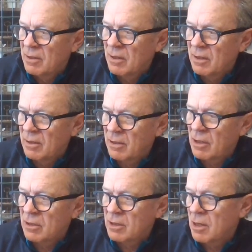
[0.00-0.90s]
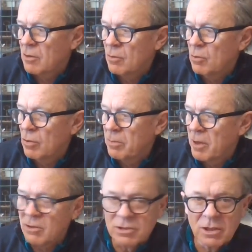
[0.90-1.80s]
And the young kangaroo in a
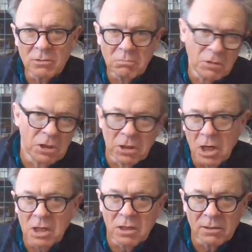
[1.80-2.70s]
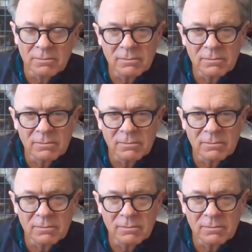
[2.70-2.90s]
pouch said, "Me neither."